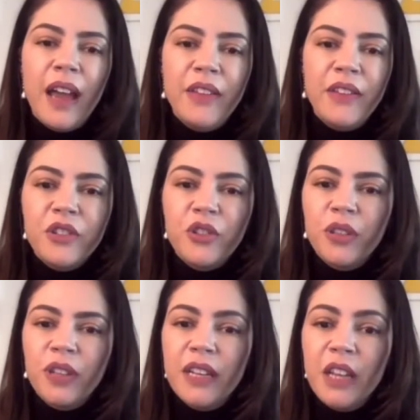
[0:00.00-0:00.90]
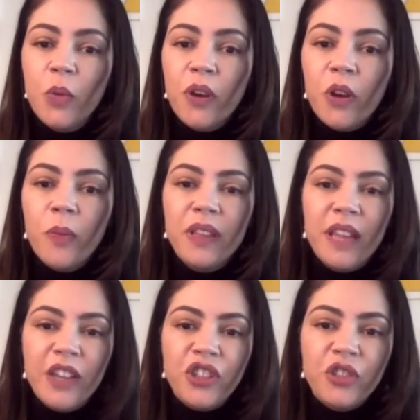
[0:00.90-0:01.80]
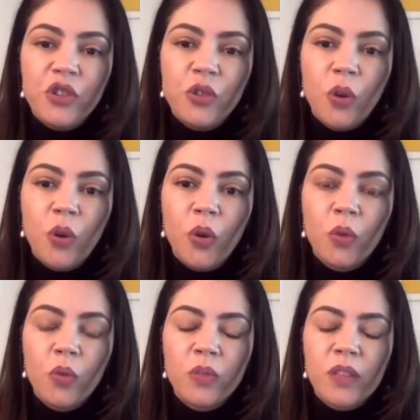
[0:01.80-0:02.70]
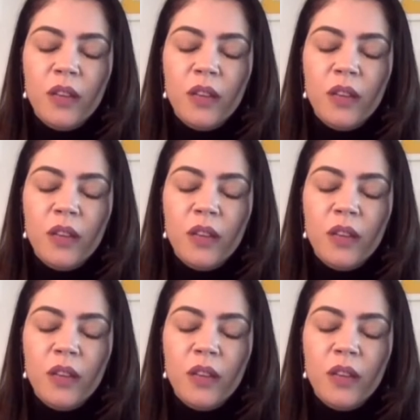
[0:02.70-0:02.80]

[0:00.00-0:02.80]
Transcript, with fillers: added to the new recommendation on